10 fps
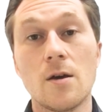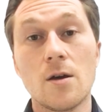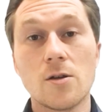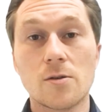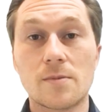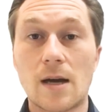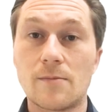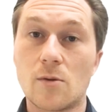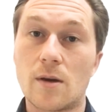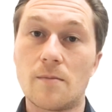Sometimes
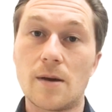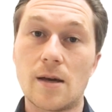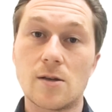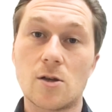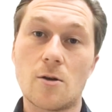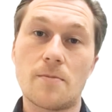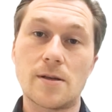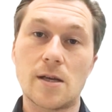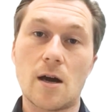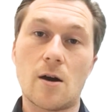we can be so
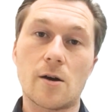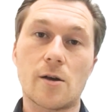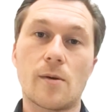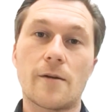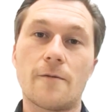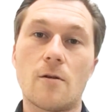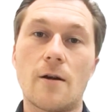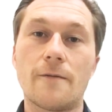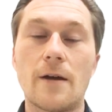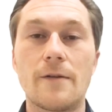busy arguing for our
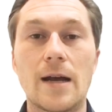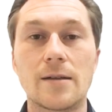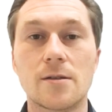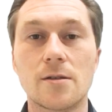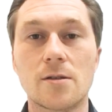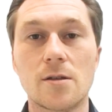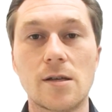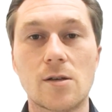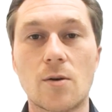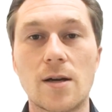favoured answers to
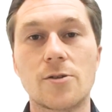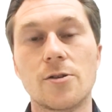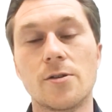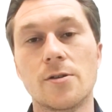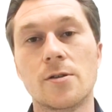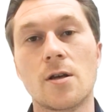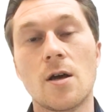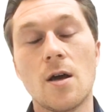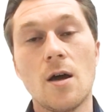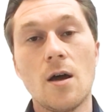these questions
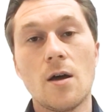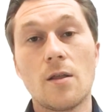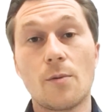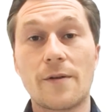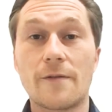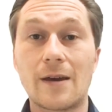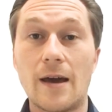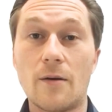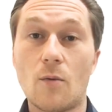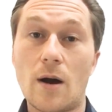that we
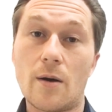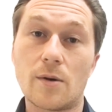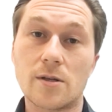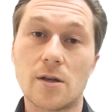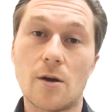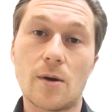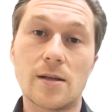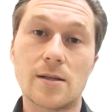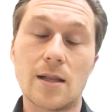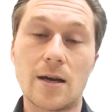forget why we're so
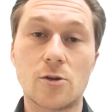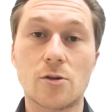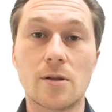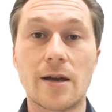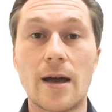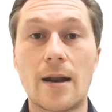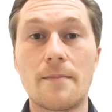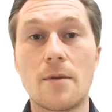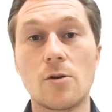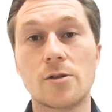intellectually and
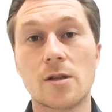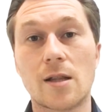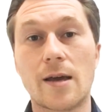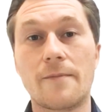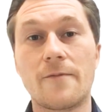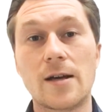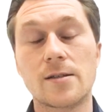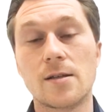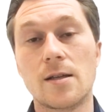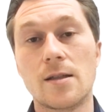emotionally
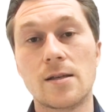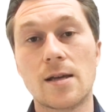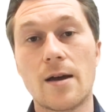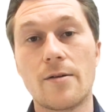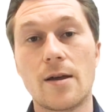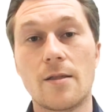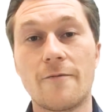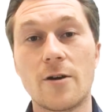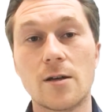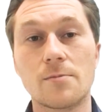invested in this area in the
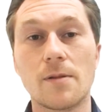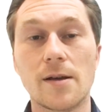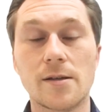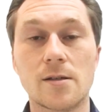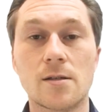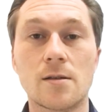first place.